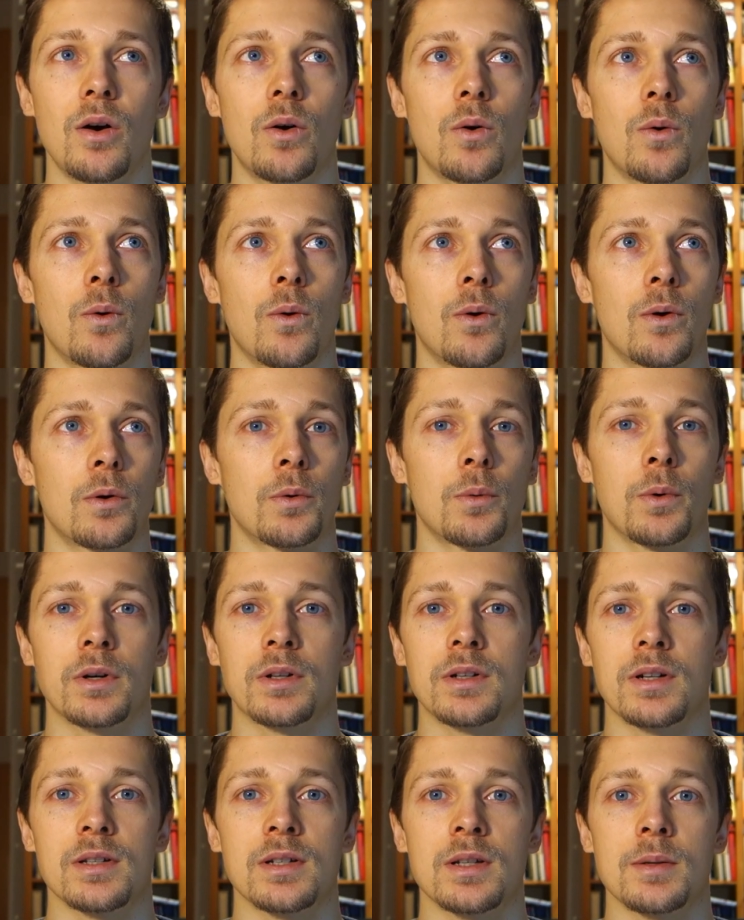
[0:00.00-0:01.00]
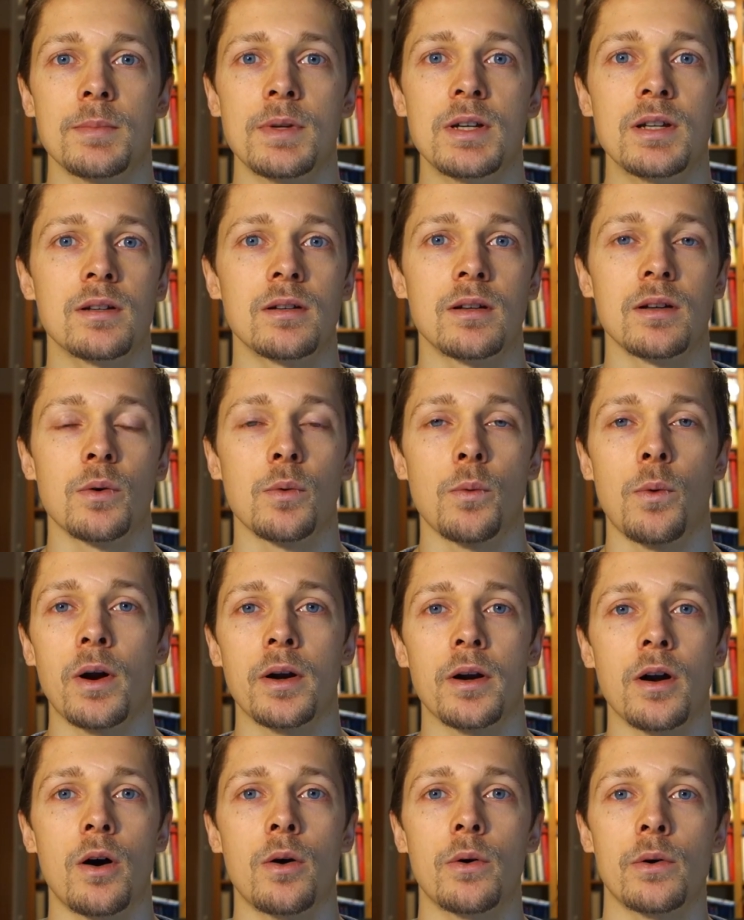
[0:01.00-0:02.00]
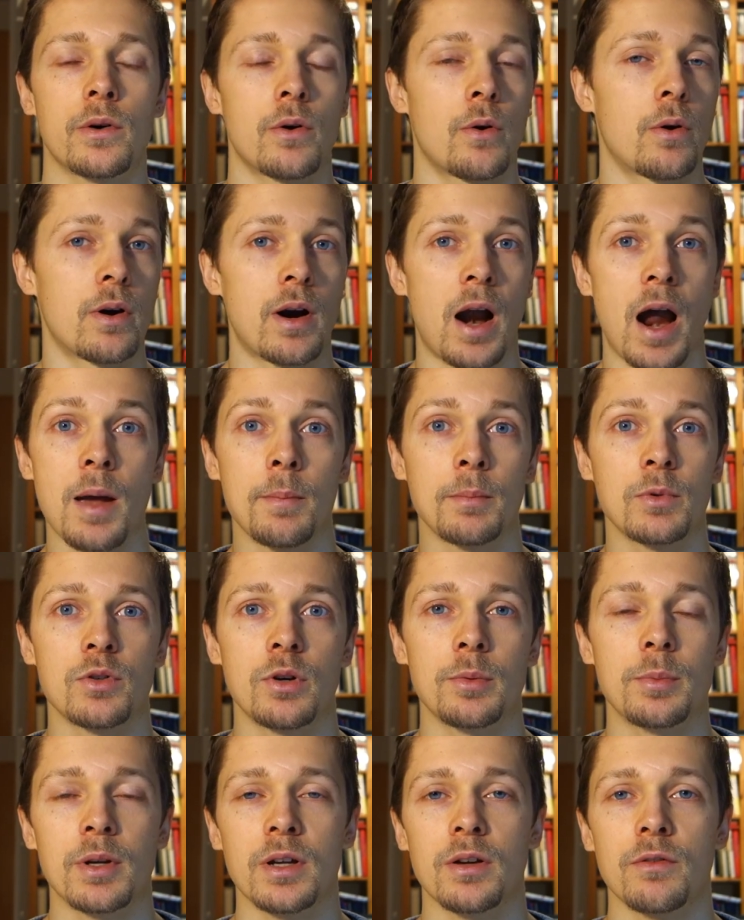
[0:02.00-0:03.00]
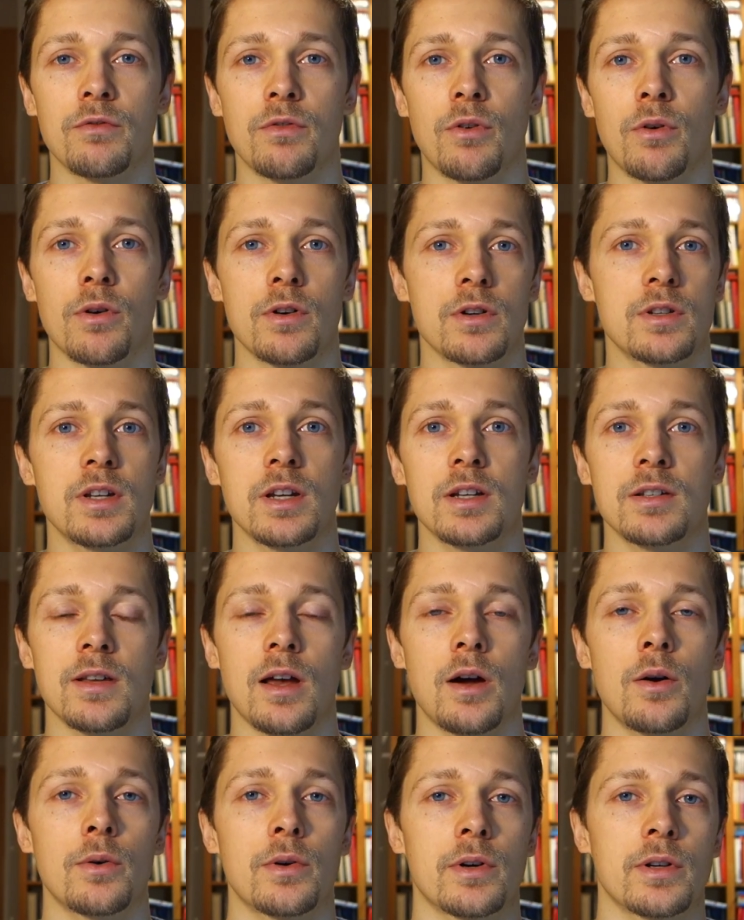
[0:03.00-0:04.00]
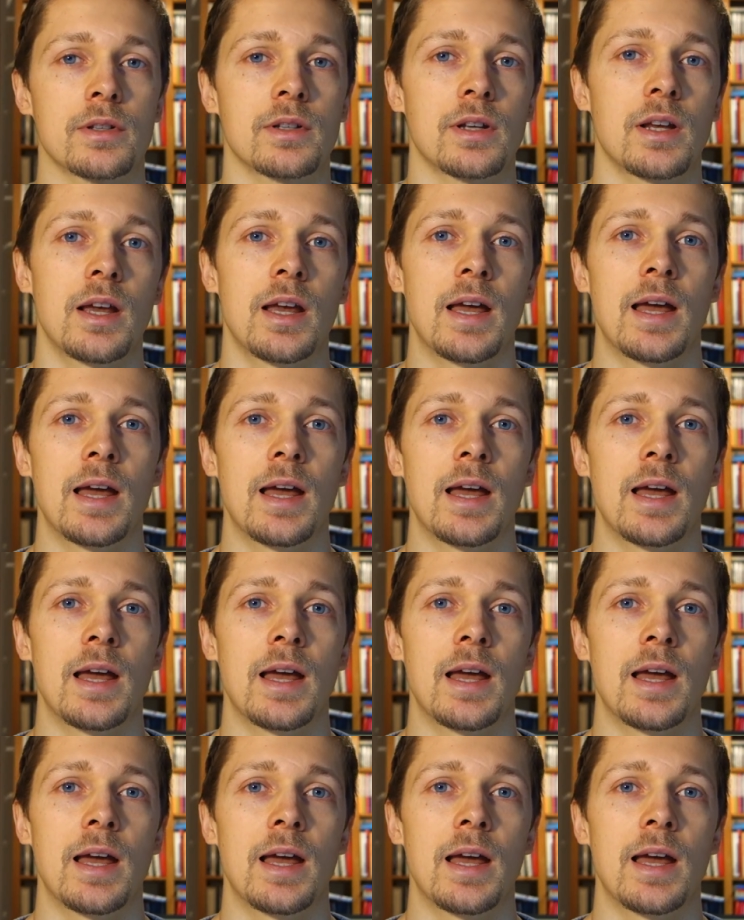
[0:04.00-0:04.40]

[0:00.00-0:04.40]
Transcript: Or what does it mean in 1 hour? Or I'm tripping for 6 hours.